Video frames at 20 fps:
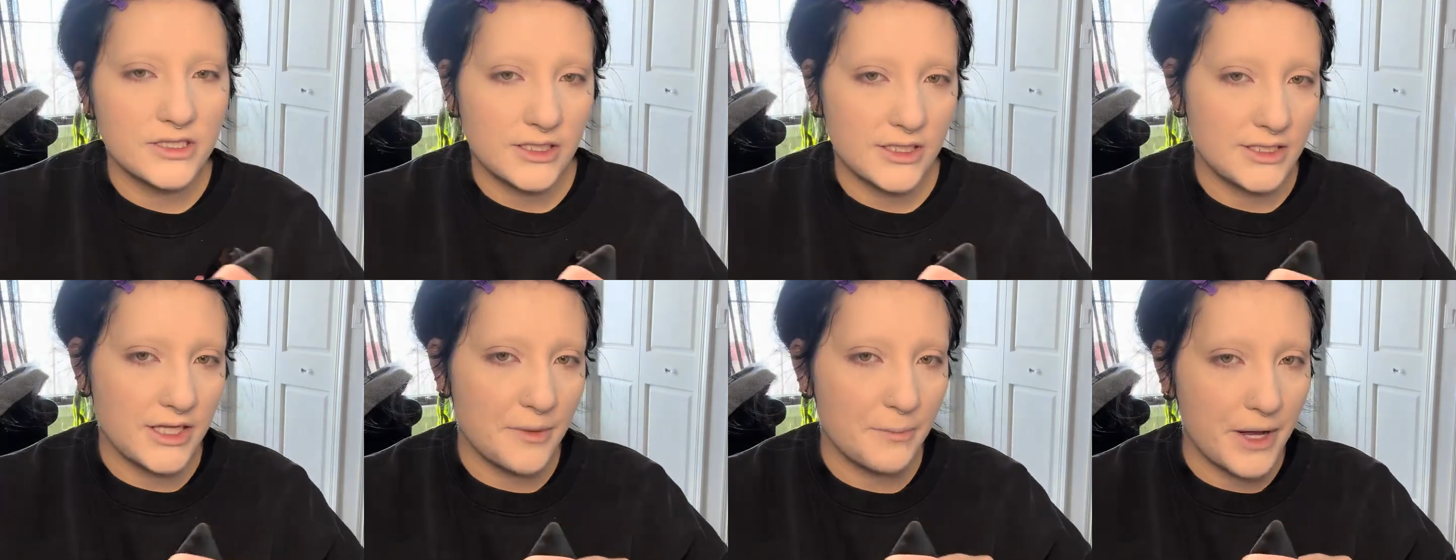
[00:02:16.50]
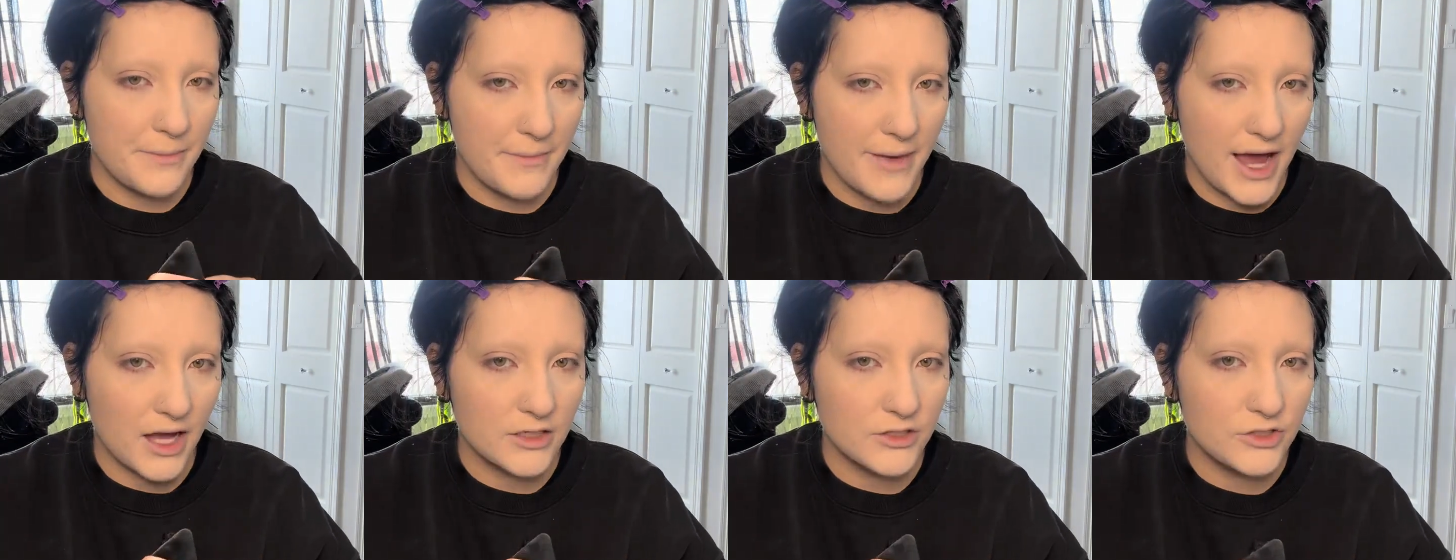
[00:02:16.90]
going to take my
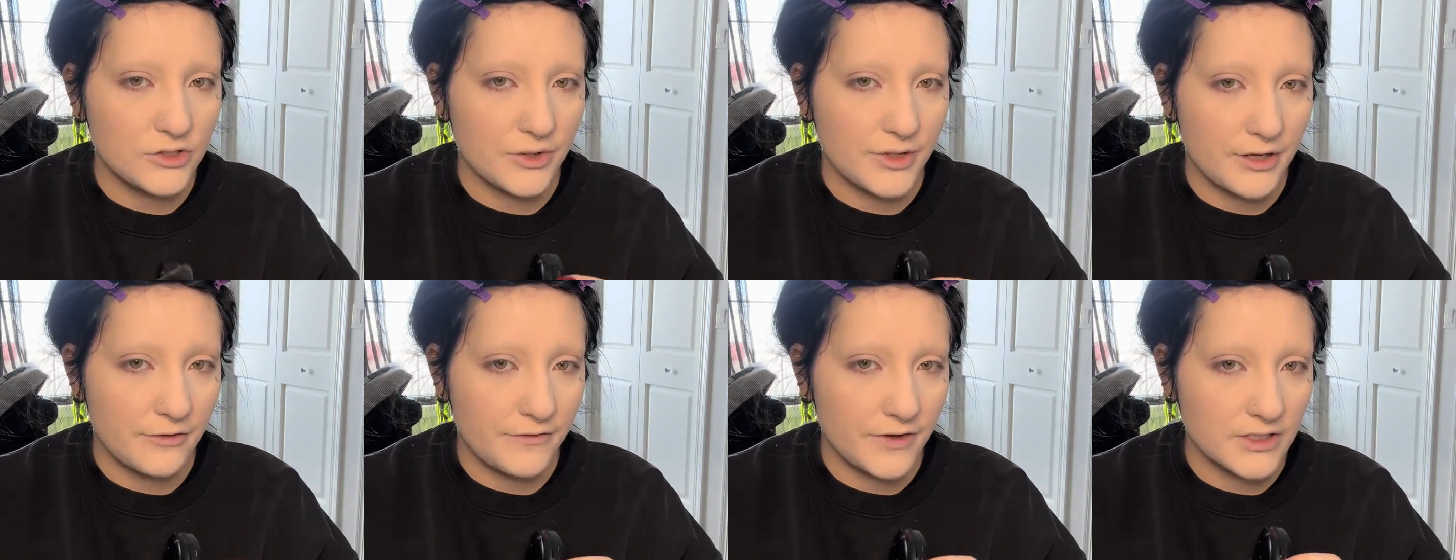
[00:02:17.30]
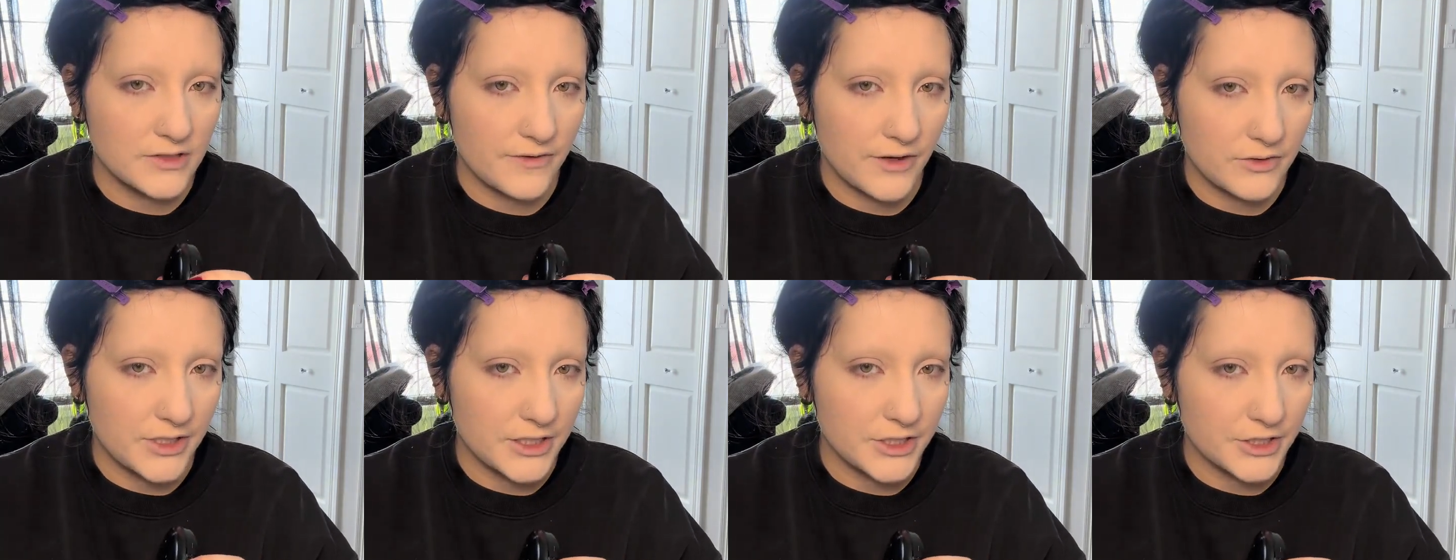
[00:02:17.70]
MAC Studio Fix
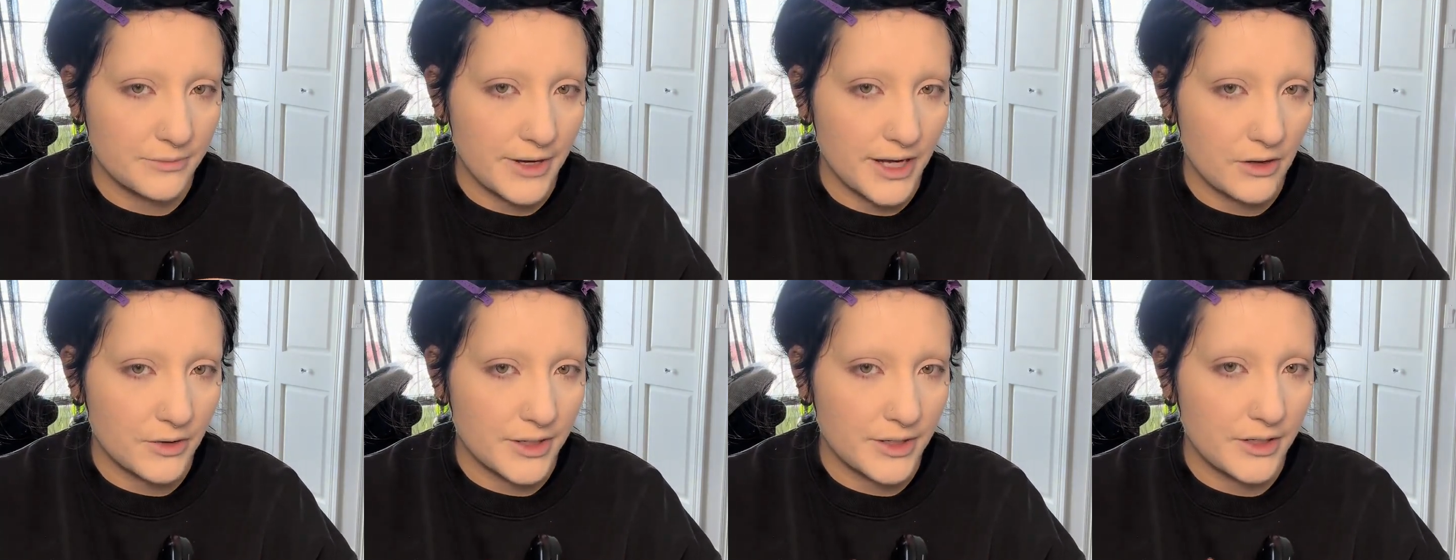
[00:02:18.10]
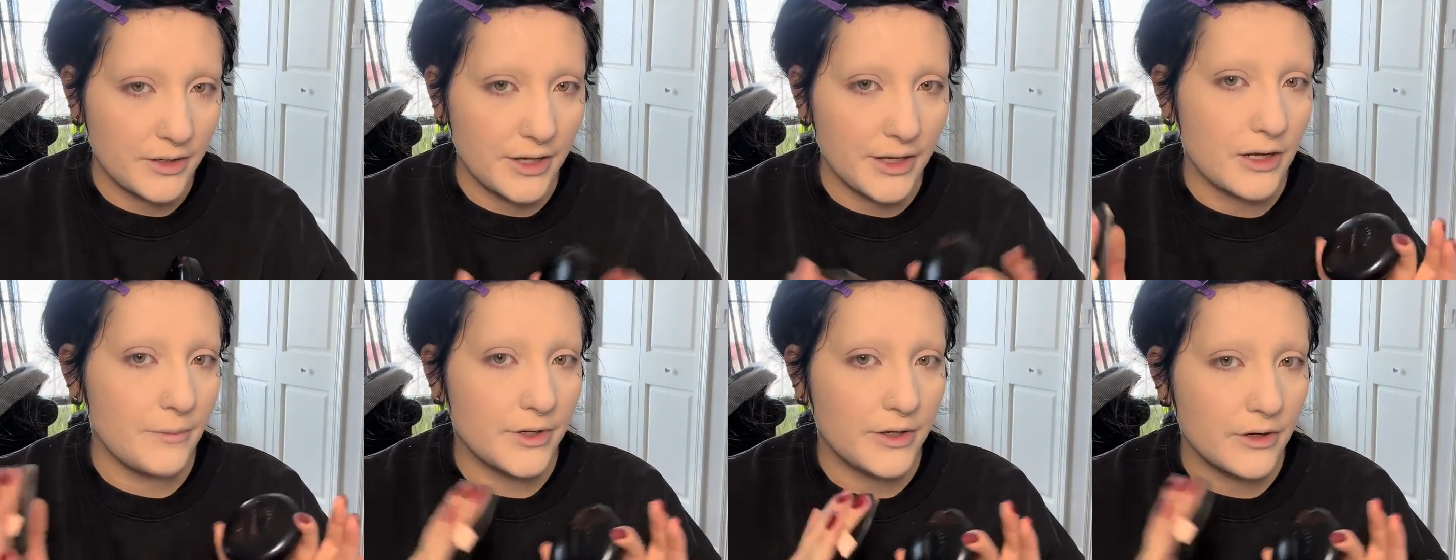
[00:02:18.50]
foundation powder
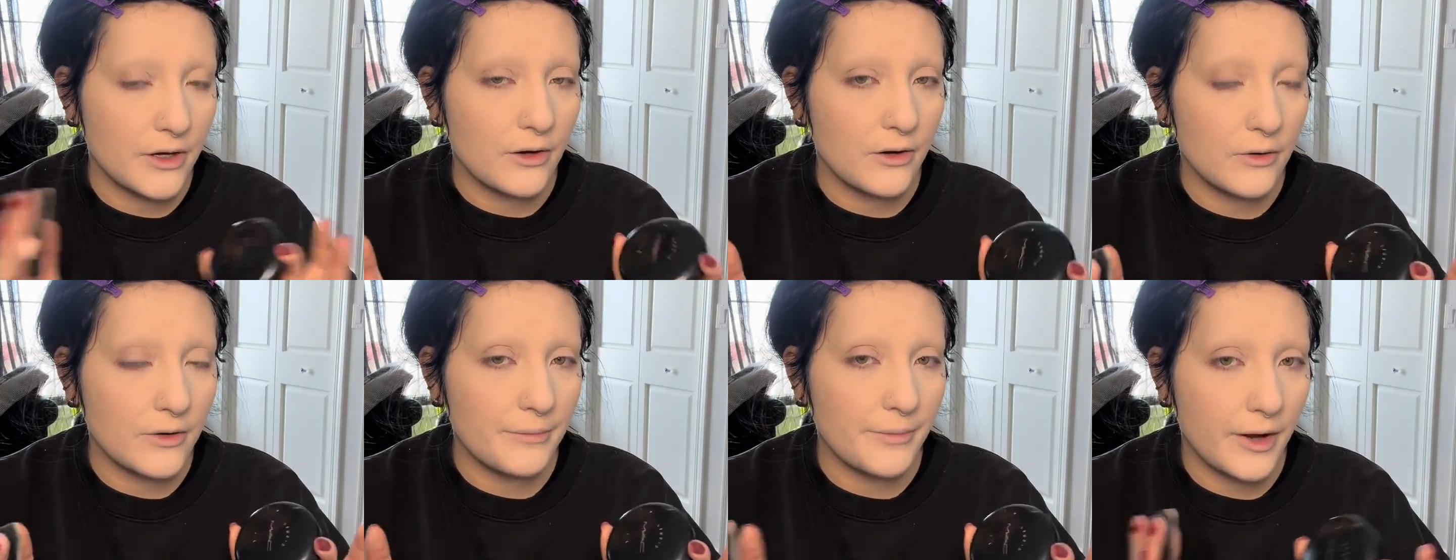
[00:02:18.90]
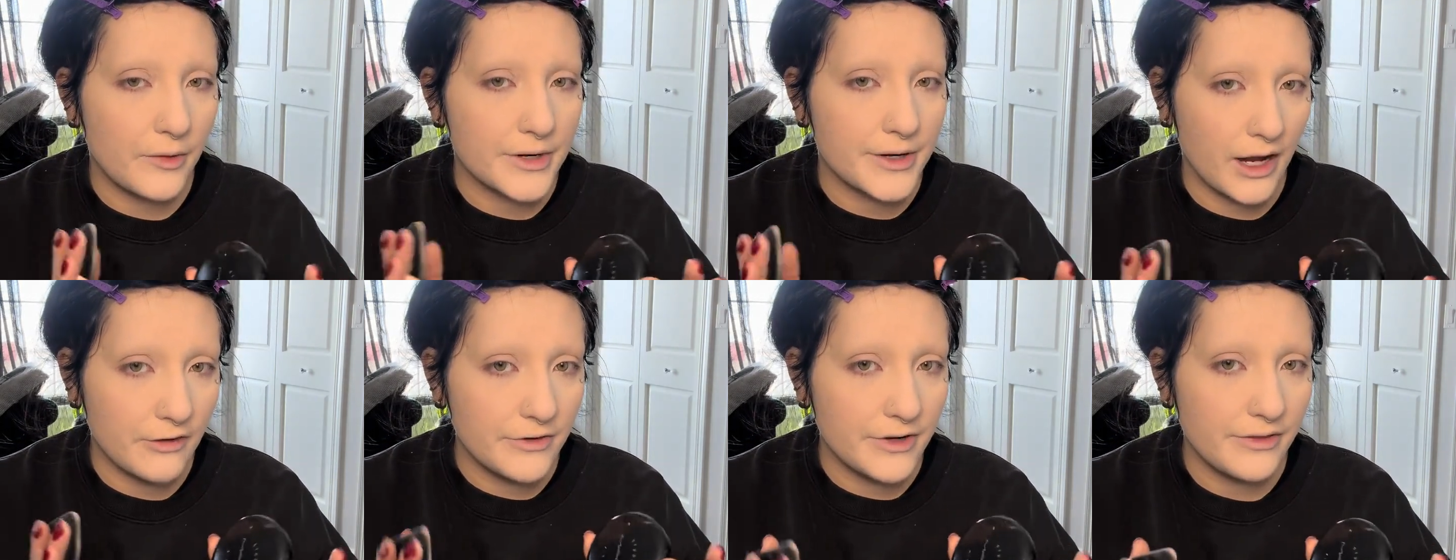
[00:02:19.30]
and I'm going to go and
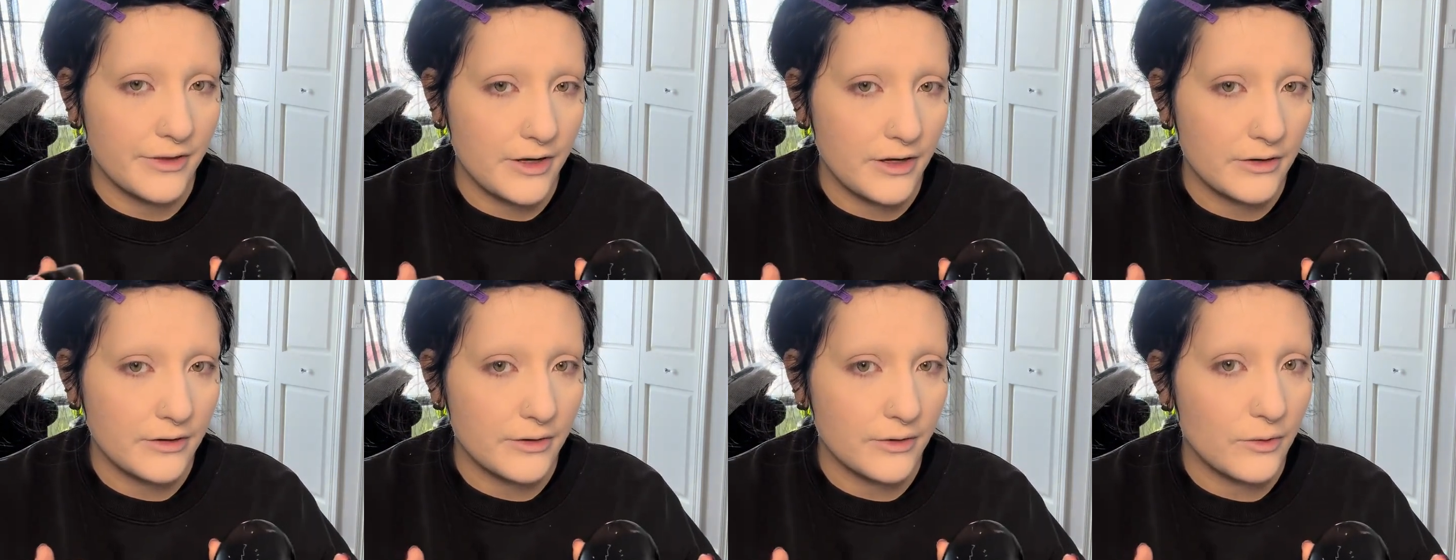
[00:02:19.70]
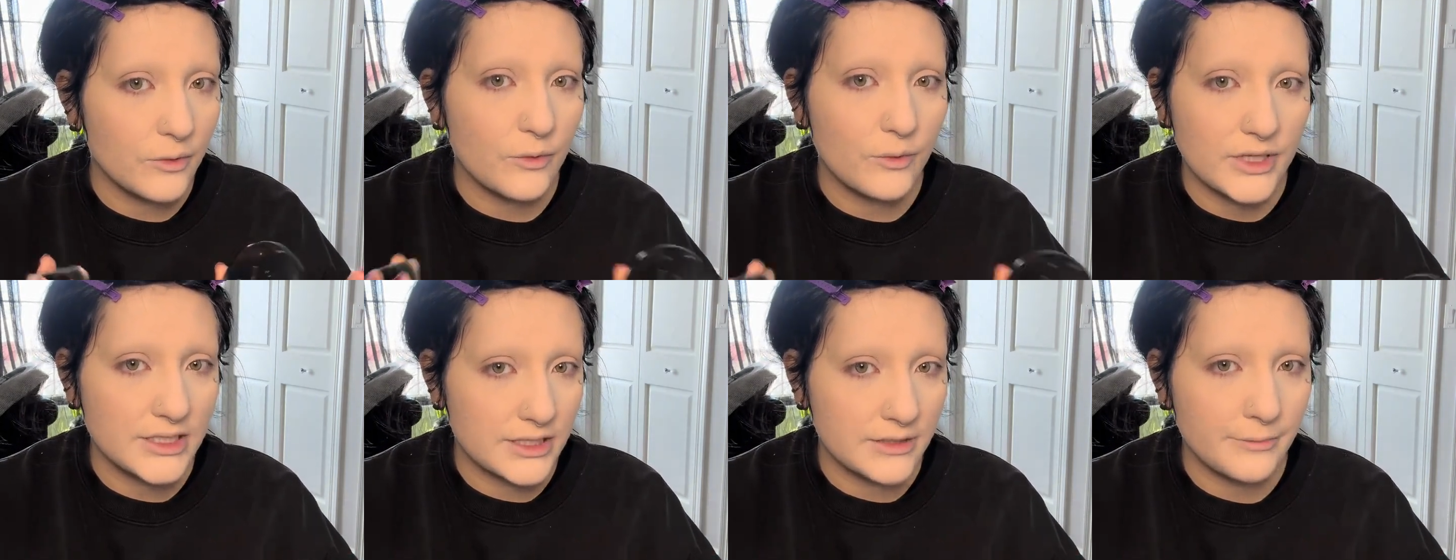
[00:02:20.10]
powder everything
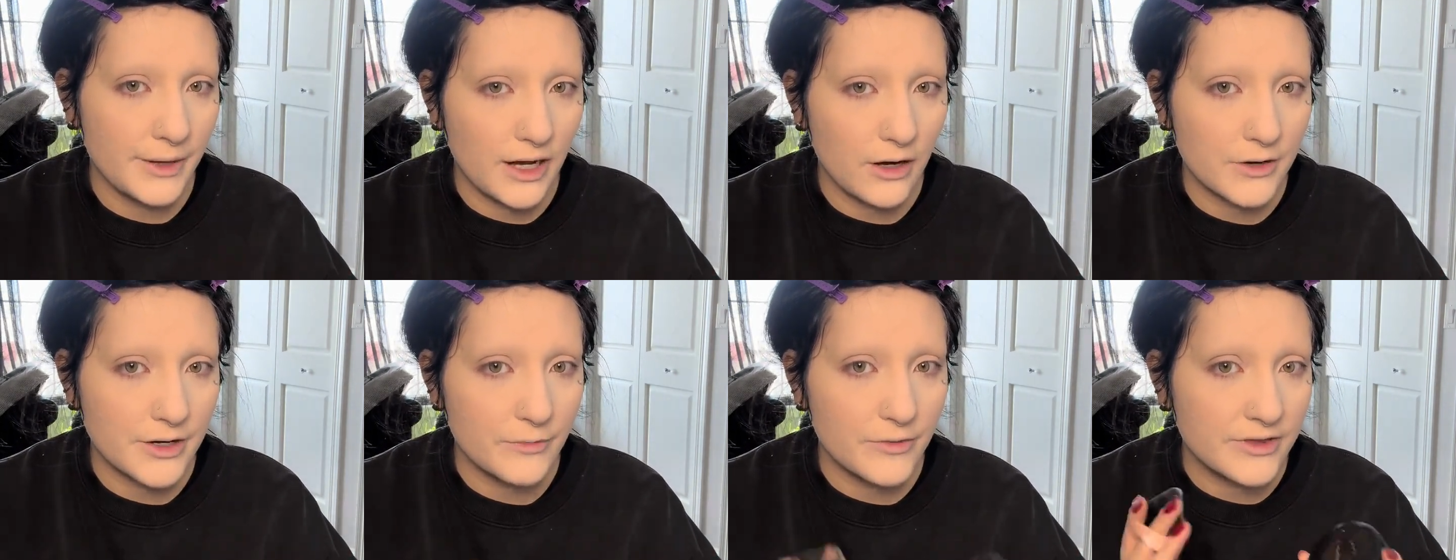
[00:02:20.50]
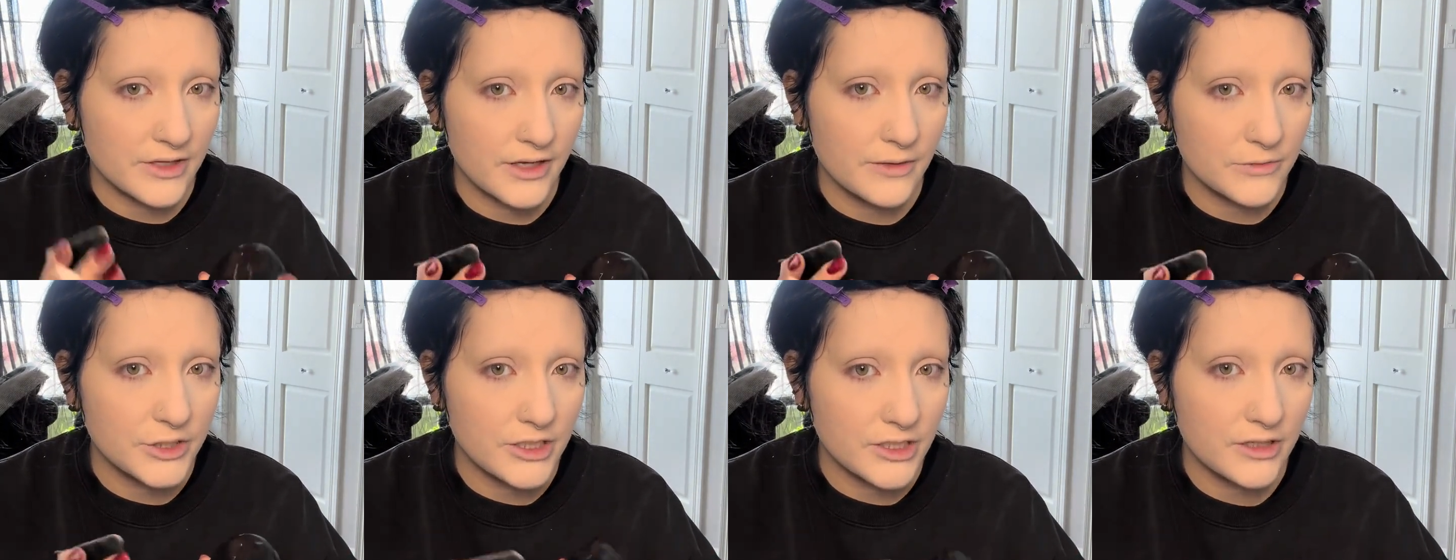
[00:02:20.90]
we didn't powder with the
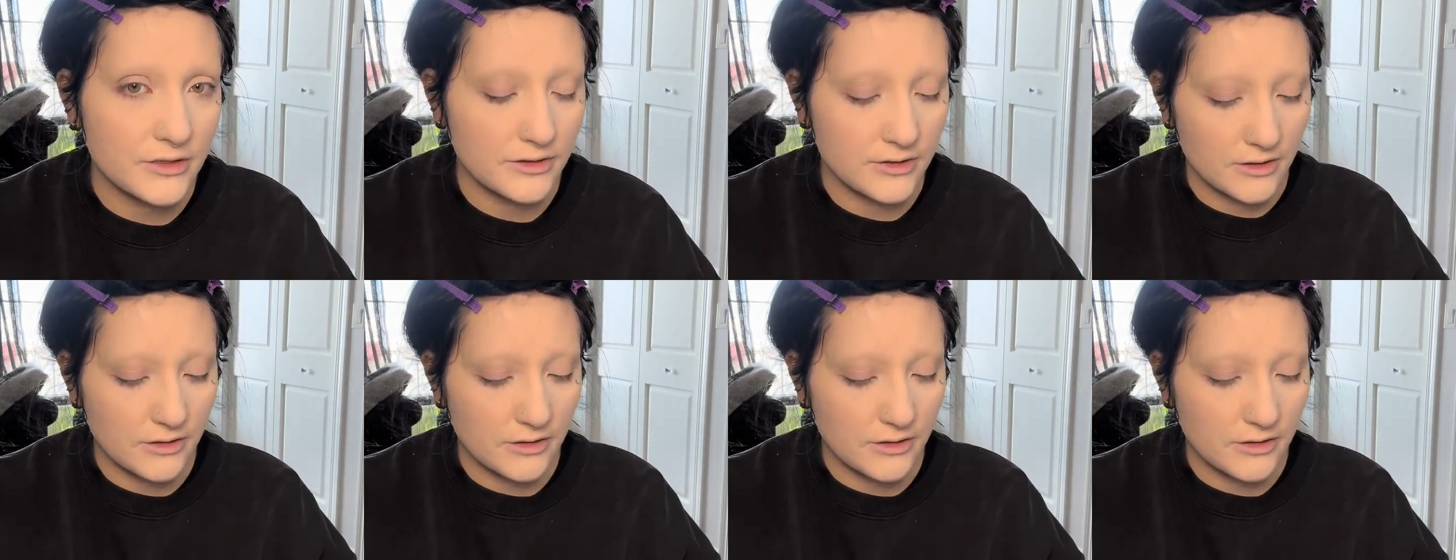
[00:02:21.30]
kimchi.